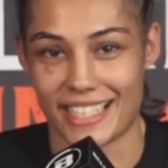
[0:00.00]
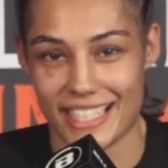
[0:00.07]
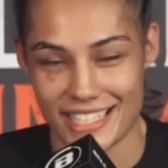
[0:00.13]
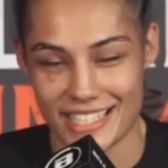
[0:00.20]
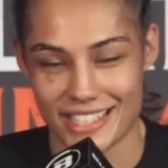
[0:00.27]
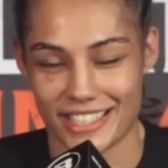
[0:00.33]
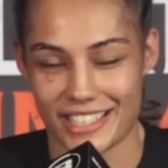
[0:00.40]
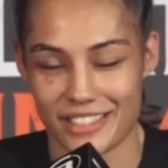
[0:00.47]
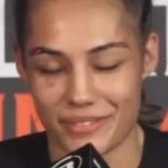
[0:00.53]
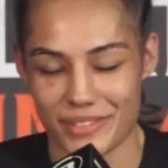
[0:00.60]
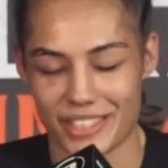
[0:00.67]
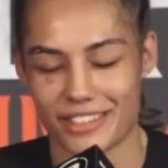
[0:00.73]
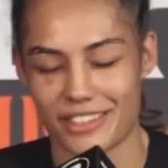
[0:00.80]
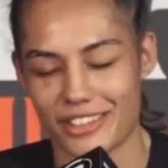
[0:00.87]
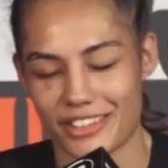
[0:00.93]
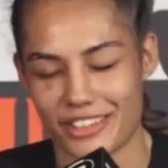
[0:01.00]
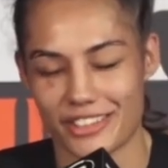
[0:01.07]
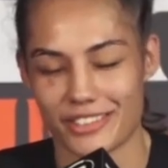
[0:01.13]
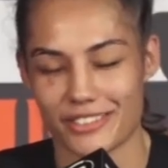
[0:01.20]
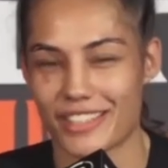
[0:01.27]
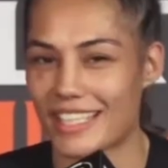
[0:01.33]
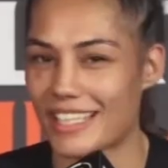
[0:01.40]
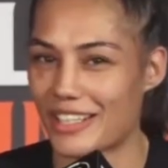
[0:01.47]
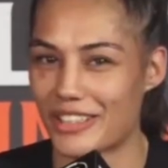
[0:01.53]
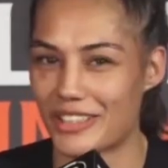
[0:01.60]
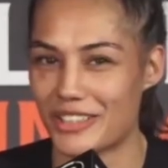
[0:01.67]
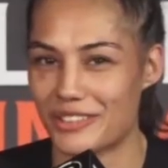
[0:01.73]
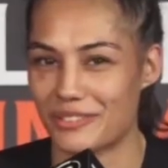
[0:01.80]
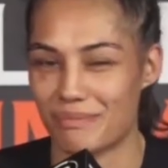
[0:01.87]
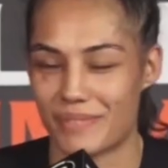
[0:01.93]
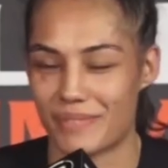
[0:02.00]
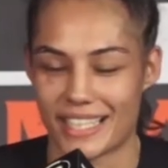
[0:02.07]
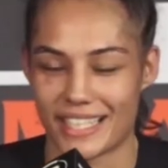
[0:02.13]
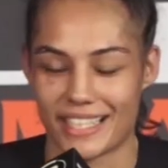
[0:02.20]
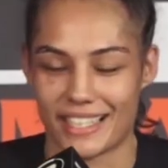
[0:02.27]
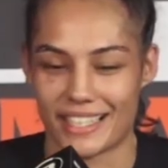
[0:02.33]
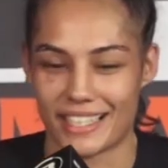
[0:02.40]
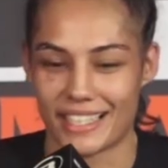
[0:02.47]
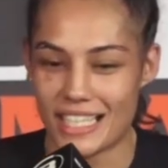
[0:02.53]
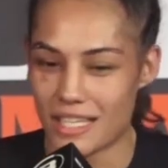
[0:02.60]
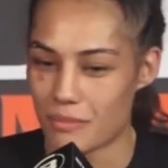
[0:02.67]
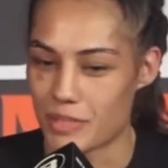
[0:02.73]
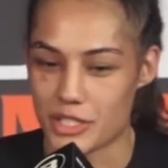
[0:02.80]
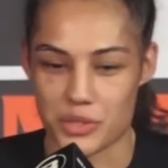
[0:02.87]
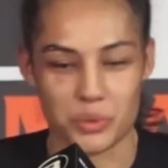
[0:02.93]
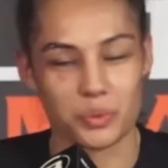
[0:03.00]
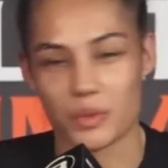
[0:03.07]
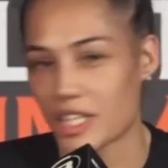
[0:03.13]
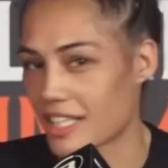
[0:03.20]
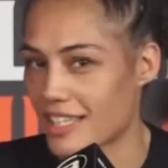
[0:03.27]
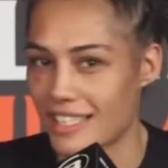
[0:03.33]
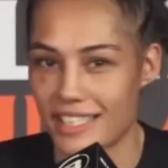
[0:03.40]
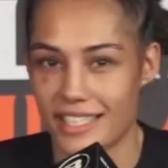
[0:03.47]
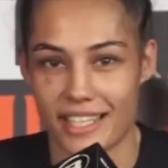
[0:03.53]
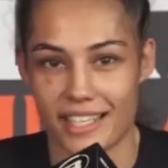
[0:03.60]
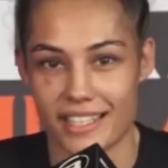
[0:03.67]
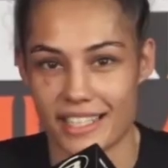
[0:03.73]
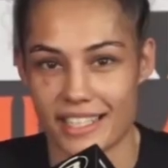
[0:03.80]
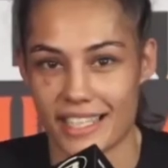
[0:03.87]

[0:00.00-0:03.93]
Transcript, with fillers: It's going to be a long way home, but it's all worth it now.